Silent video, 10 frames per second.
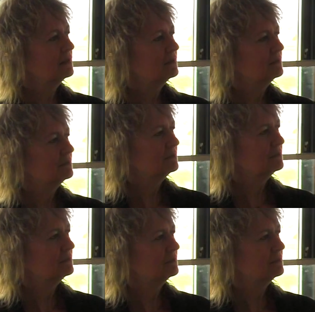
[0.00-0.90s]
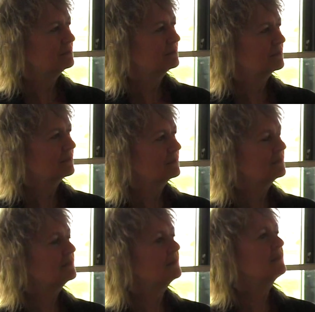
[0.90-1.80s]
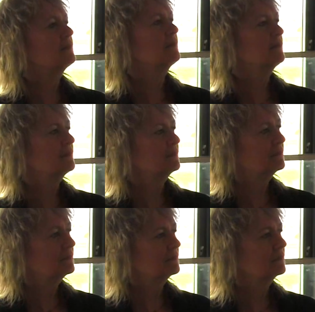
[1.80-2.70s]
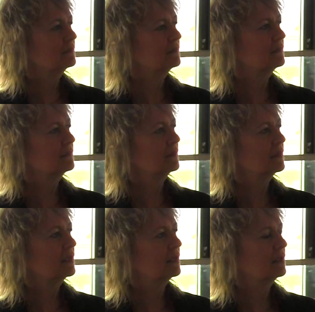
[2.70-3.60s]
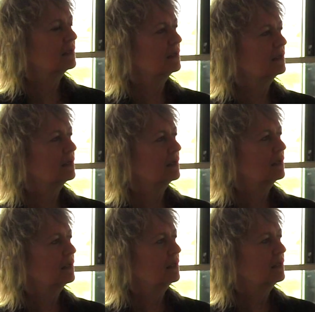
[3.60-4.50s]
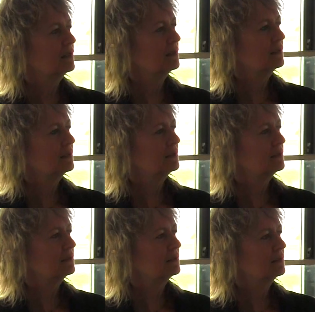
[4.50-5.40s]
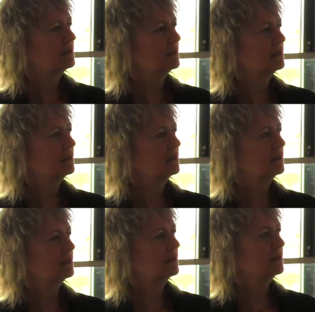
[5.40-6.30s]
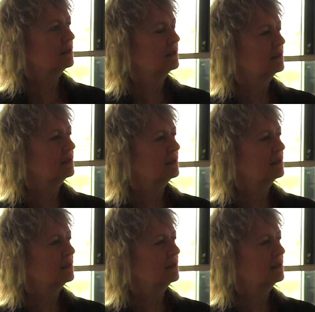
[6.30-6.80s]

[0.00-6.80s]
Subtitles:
The person shown says nothing.